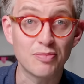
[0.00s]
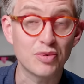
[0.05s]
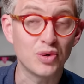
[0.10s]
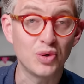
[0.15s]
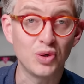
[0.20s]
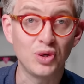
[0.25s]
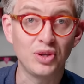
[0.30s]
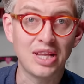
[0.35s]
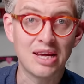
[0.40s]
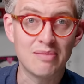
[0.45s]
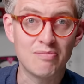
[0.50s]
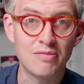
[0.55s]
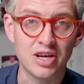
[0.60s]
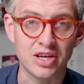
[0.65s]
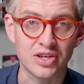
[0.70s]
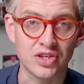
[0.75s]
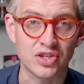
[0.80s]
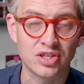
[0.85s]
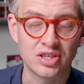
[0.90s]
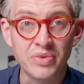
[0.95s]
up all that
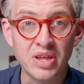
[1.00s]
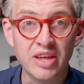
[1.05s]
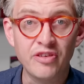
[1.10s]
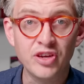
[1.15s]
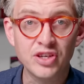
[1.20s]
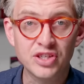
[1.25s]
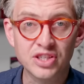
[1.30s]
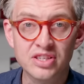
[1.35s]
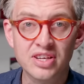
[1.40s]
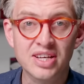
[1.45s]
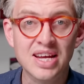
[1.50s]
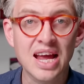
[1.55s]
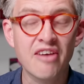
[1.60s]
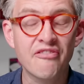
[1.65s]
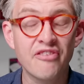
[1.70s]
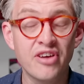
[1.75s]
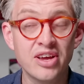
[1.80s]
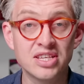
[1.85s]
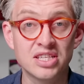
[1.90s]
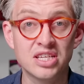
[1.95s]
much. If you took a
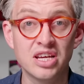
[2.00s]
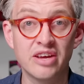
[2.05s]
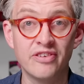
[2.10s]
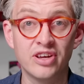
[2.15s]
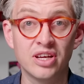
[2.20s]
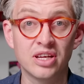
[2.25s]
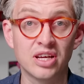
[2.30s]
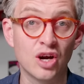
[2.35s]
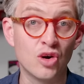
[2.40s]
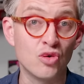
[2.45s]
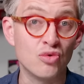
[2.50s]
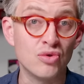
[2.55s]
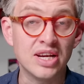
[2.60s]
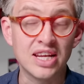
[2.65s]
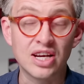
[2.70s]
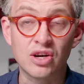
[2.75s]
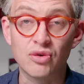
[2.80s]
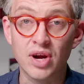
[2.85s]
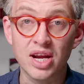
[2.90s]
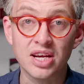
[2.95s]
cafe serving a
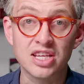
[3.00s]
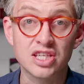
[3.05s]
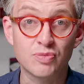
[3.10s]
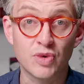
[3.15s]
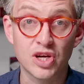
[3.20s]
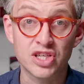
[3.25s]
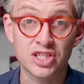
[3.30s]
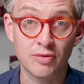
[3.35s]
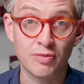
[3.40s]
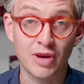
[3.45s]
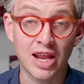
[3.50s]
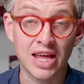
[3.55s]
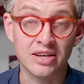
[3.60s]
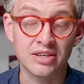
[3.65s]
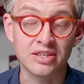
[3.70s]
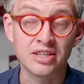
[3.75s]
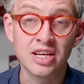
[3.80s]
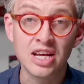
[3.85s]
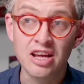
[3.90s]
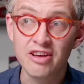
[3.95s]
really great espresso
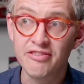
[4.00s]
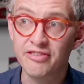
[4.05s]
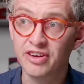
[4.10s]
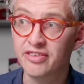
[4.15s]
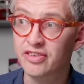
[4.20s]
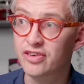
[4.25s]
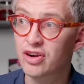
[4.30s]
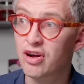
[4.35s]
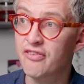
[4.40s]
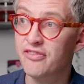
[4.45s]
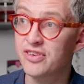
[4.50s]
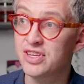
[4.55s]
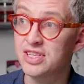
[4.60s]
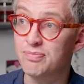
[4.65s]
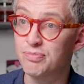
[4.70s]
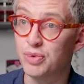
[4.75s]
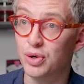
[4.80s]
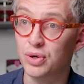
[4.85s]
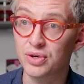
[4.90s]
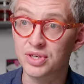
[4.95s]
blend full of coffees
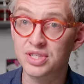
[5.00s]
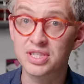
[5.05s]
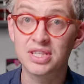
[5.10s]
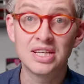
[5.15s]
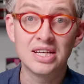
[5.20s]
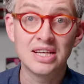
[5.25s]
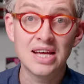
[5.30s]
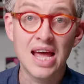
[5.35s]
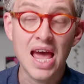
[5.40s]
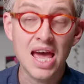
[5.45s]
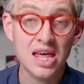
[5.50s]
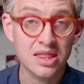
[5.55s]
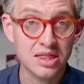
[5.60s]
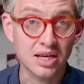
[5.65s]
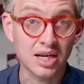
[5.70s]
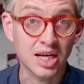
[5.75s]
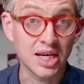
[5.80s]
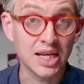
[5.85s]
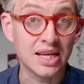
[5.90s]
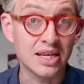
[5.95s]
bought
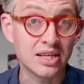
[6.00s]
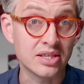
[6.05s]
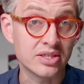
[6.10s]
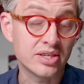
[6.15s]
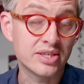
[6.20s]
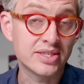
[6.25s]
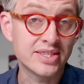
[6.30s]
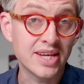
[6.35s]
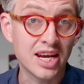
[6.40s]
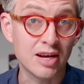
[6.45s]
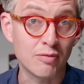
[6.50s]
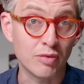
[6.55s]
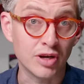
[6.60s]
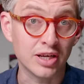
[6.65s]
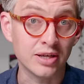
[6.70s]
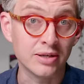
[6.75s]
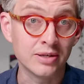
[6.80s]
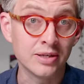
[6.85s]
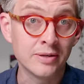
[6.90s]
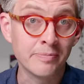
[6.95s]
ethically and
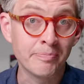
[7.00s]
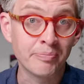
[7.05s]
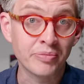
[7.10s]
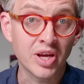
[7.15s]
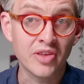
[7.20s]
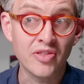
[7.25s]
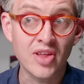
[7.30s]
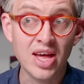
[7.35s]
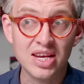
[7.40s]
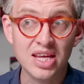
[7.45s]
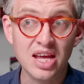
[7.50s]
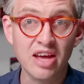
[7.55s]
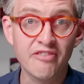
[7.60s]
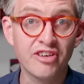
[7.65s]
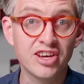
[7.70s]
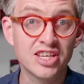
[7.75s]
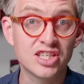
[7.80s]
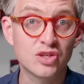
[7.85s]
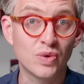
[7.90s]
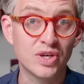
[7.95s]
sustainably, and that
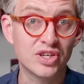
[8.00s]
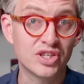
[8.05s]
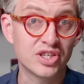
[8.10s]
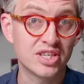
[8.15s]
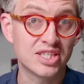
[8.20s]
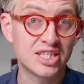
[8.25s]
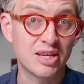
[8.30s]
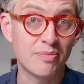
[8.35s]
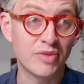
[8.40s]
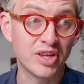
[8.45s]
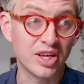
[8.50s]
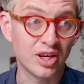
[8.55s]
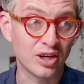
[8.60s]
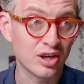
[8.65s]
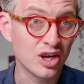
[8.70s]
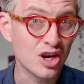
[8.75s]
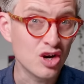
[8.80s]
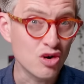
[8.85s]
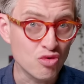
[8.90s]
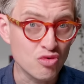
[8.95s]
cafe switched to
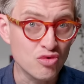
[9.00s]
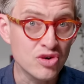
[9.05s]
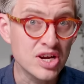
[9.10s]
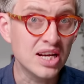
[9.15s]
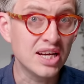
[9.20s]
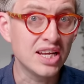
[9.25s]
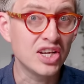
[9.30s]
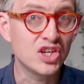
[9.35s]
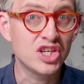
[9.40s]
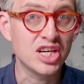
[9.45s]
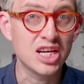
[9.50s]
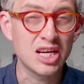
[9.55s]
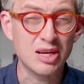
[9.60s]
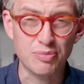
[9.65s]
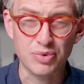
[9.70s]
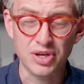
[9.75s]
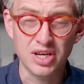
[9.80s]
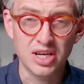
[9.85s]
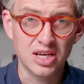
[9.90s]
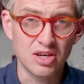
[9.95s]
something really
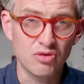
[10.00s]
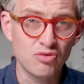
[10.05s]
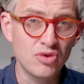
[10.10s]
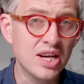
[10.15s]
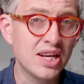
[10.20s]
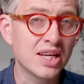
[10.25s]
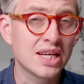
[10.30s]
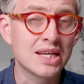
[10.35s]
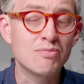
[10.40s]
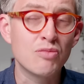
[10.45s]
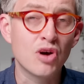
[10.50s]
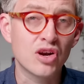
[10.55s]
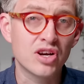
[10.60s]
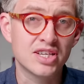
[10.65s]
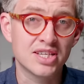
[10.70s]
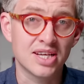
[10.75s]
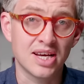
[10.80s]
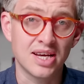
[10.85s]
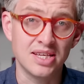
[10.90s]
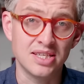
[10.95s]
cheap, really
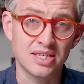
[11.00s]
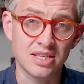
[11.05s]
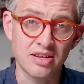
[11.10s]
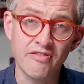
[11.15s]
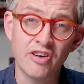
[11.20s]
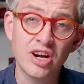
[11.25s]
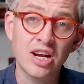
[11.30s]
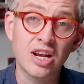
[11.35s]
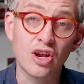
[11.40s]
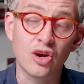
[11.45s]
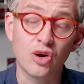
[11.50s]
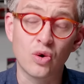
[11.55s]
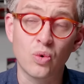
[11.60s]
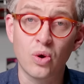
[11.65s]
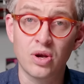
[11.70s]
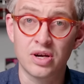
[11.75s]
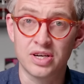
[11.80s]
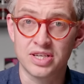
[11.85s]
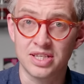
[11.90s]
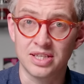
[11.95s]
commoditized, and very low
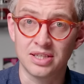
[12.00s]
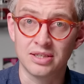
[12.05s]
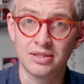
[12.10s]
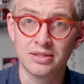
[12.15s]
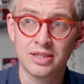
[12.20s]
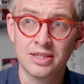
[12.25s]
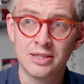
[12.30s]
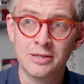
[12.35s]
quality,